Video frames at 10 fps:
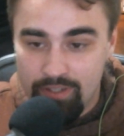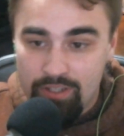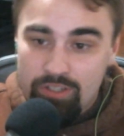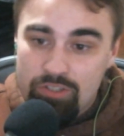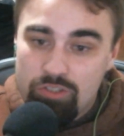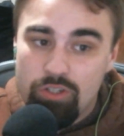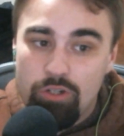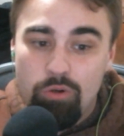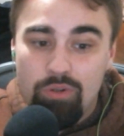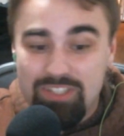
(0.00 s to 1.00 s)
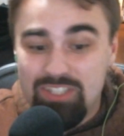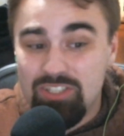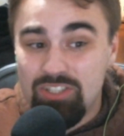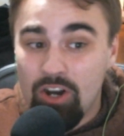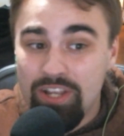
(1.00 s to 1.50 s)
So
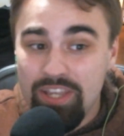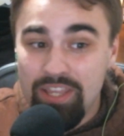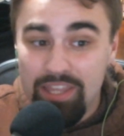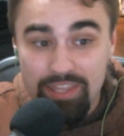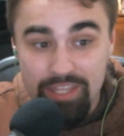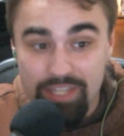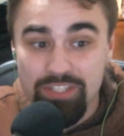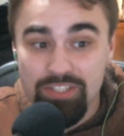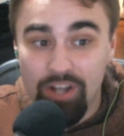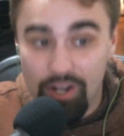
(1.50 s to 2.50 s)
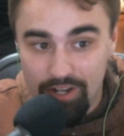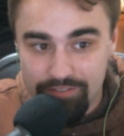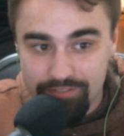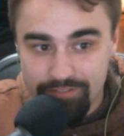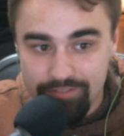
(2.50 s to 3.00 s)
starting this
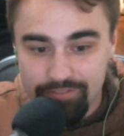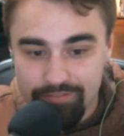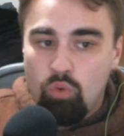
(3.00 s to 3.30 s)
off,